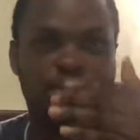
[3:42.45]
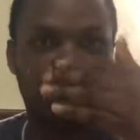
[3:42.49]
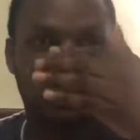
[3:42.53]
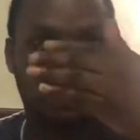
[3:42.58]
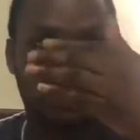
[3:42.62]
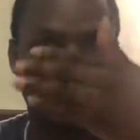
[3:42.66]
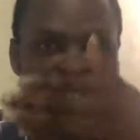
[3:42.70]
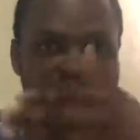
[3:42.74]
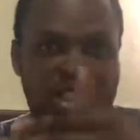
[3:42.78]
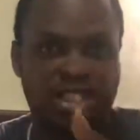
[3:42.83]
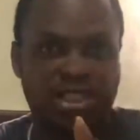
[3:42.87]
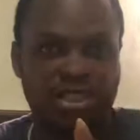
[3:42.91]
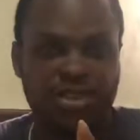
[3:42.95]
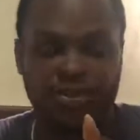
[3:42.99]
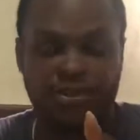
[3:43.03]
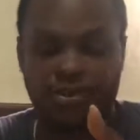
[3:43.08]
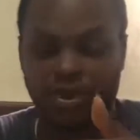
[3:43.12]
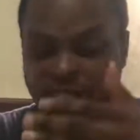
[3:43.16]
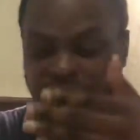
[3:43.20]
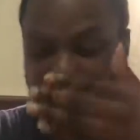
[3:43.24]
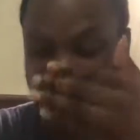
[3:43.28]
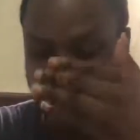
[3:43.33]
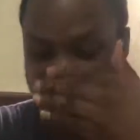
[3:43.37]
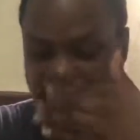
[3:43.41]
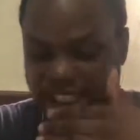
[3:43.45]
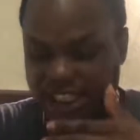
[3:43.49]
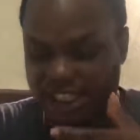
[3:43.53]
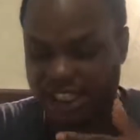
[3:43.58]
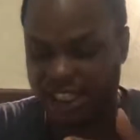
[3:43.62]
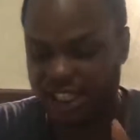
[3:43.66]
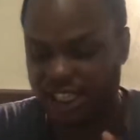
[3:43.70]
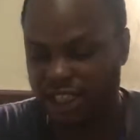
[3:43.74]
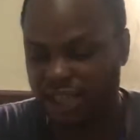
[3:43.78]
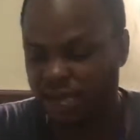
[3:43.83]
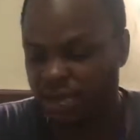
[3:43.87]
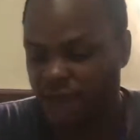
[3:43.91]
both 13 in front and
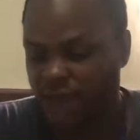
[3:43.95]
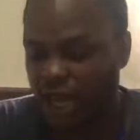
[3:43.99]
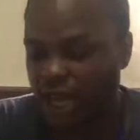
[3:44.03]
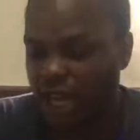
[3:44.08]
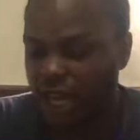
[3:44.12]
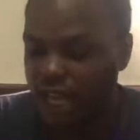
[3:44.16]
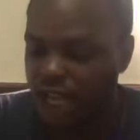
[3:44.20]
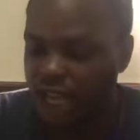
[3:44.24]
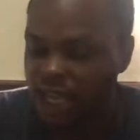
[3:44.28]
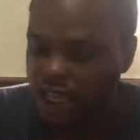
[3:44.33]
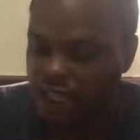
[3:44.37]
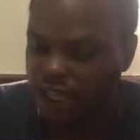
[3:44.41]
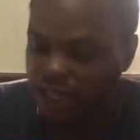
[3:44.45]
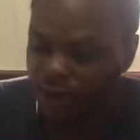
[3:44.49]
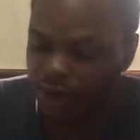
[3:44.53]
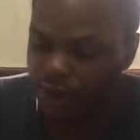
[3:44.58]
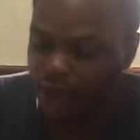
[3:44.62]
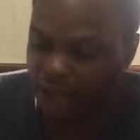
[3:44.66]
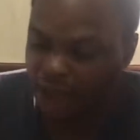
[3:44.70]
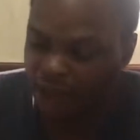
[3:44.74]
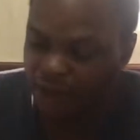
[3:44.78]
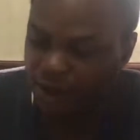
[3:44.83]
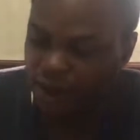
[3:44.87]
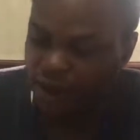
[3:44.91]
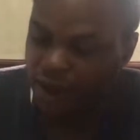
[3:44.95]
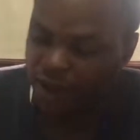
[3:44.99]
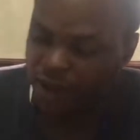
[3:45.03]
13 at the back. Then we have